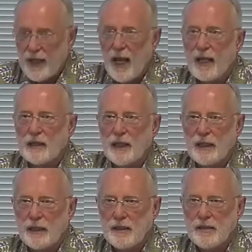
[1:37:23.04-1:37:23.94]
Hat
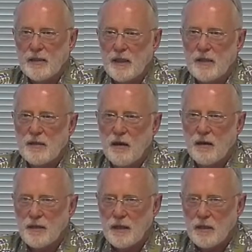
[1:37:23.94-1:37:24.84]
Linux is
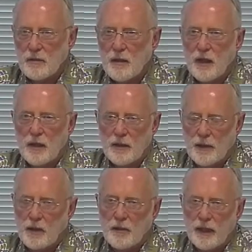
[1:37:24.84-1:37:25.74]
also,
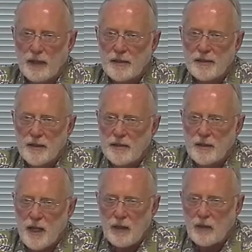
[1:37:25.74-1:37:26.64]
Linux is
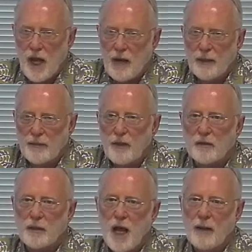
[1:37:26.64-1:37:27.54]
a
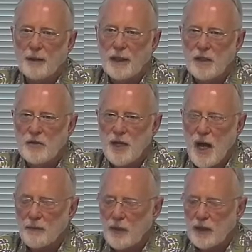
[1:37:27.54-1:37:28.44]
commonly used
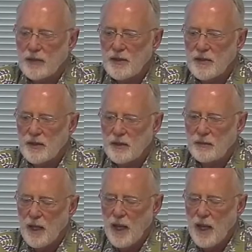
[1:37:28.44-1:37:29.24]
operating system,